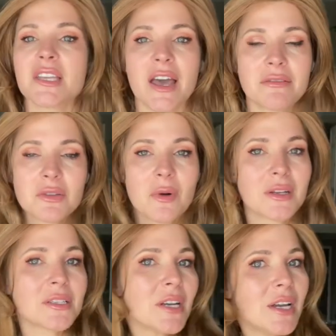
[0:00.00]
You have to
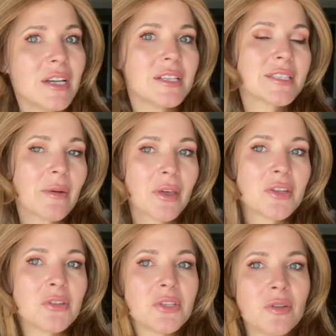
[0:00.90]
watch some other
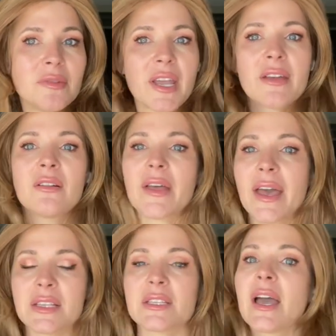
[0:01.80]
YouTube channel that
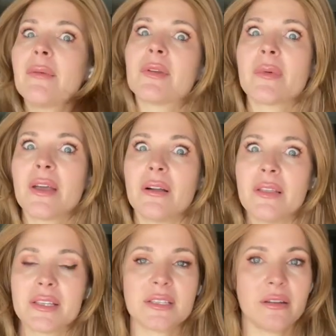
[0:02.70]
has time to write all
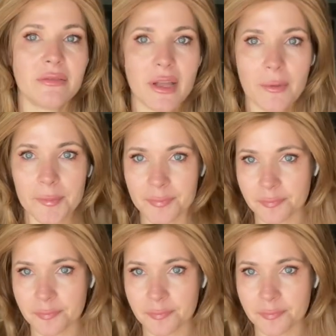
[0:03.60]
that stuff down.